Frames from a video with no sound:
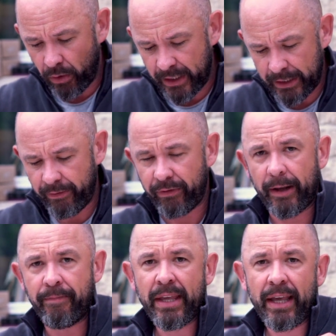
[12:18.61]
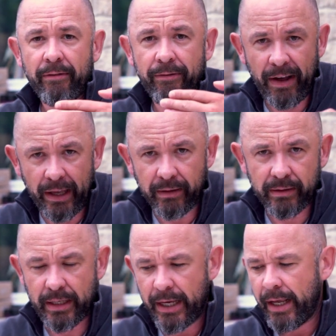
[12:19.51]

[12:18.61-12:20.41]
delivery, fails.